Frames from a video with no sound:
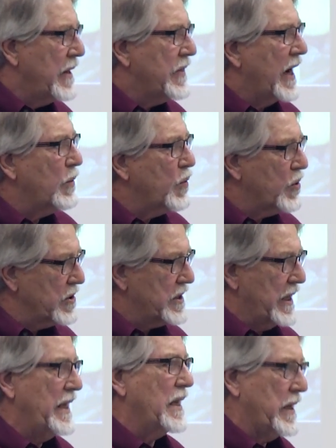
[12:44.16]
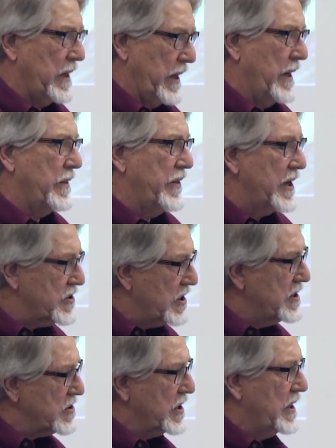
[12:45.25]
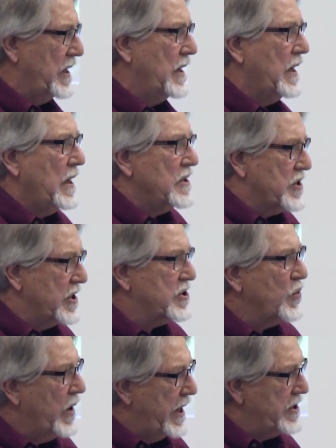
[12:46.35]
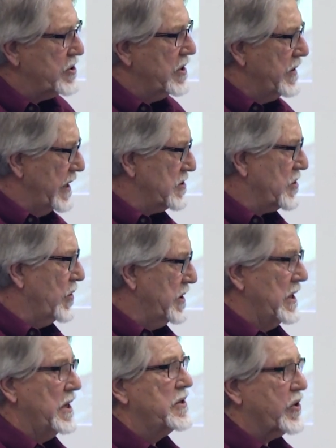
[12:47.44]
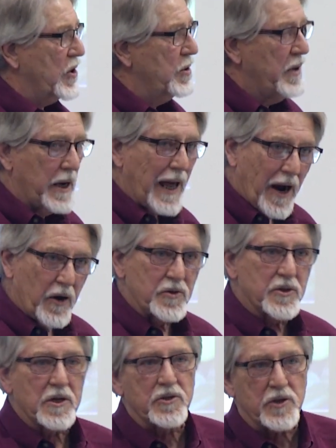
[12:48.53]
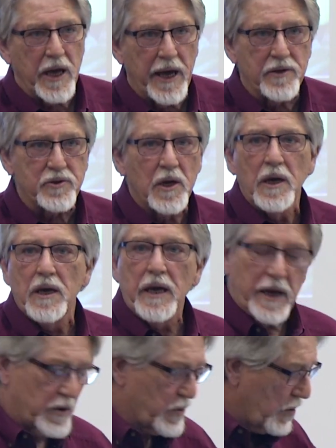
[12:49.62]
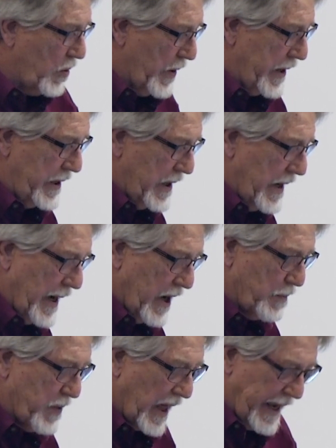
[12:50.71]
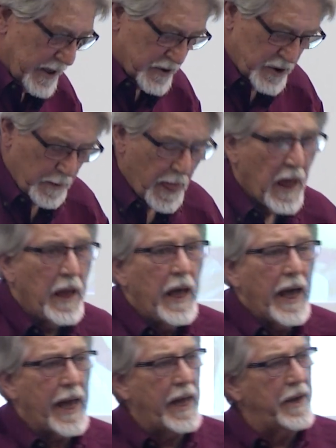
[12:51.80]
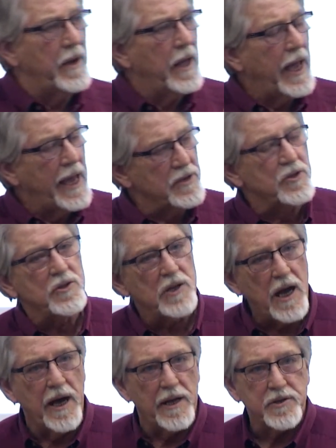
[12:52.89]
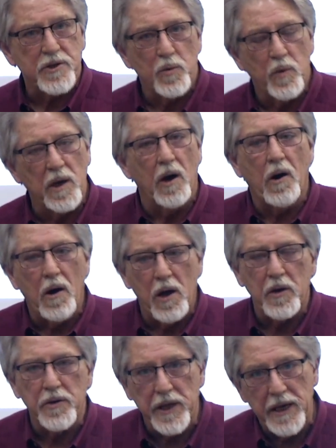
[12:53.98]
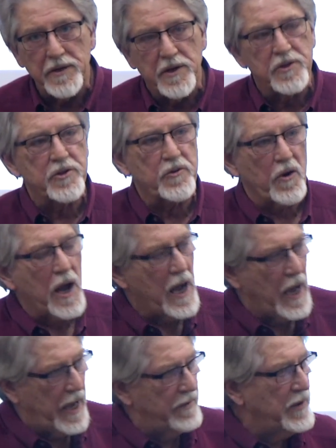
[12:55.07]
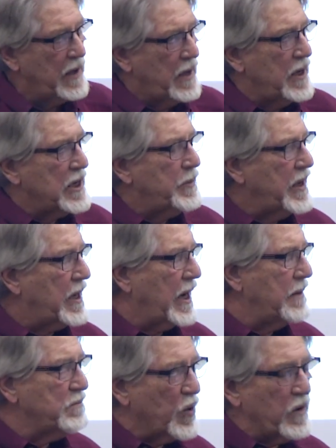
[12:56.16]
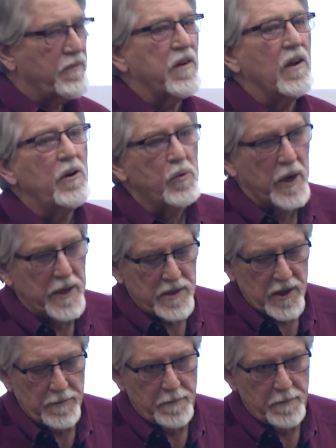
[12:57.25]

that we're dealing in. This is the situation that's going to determine our success in growing our plants. And as such, we all need to strive to become more fluent